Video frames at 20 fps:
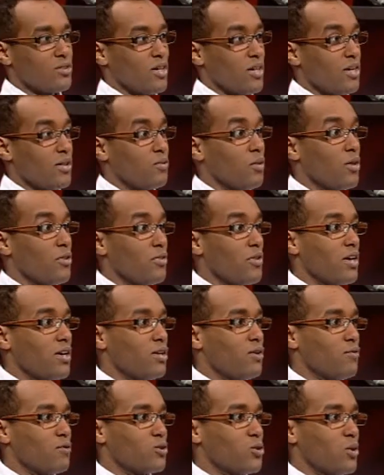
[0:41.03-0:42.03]
All right. Well, thank
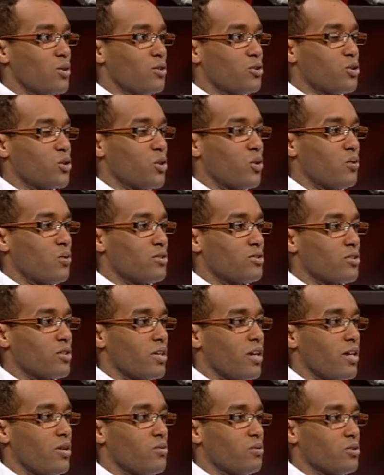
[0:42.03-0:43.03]
you for joining the show once
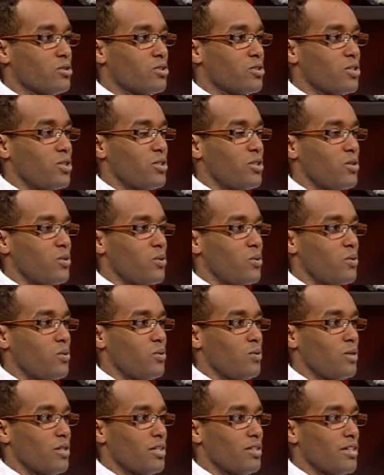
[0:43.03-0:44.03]
again. We'll see
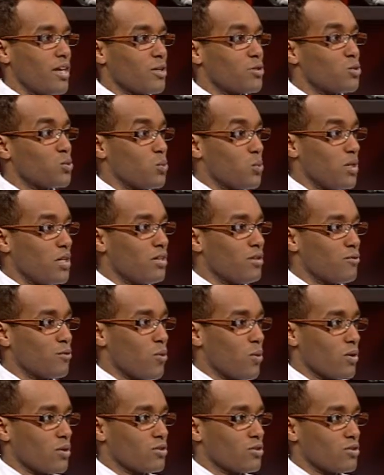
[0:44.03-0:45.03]
you next week, of
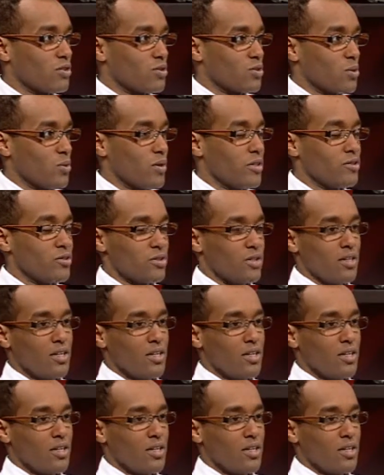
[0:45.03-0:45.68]
course, as always.